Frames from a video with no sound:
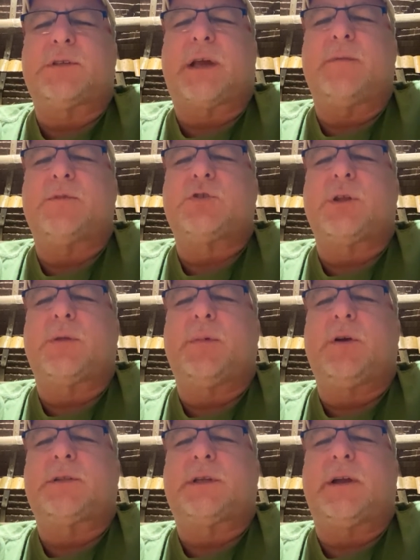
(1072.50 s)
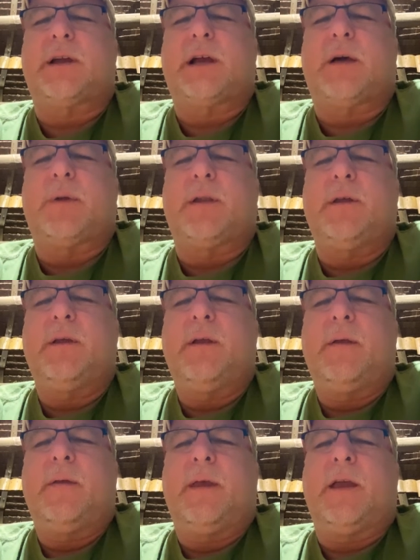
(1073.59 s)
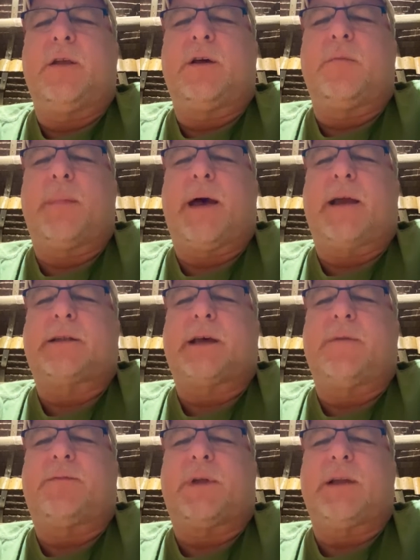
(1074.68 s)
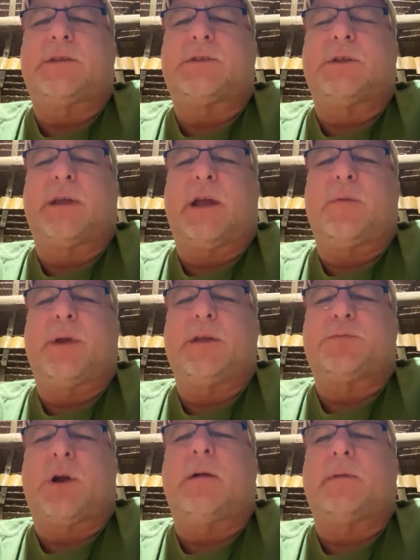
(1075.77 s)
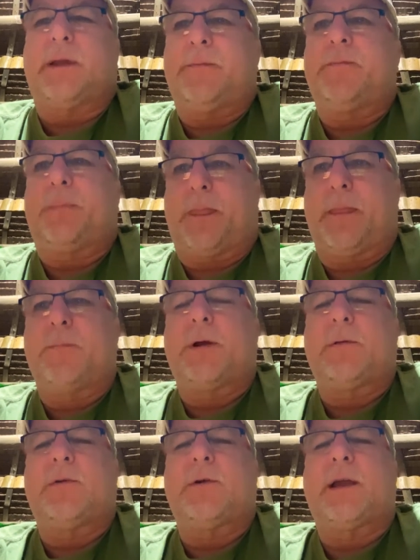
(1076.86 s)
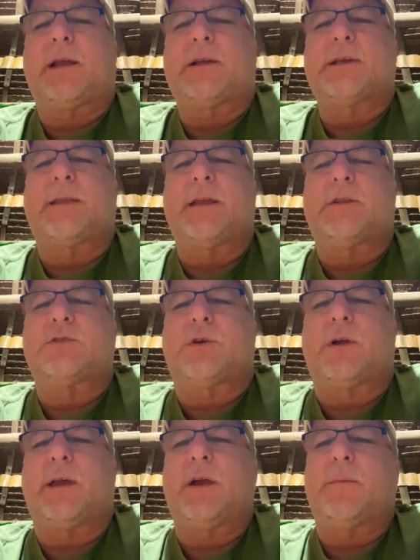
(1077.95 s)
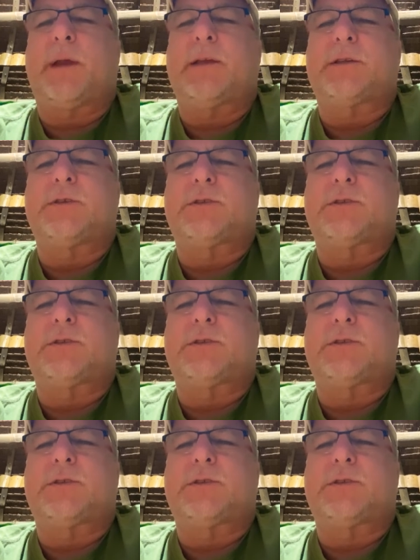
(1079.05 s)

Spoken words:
"I am sure the military are coming in on MAC-type flights to the air base." Probably. You're probably right, because I think those are all air bases,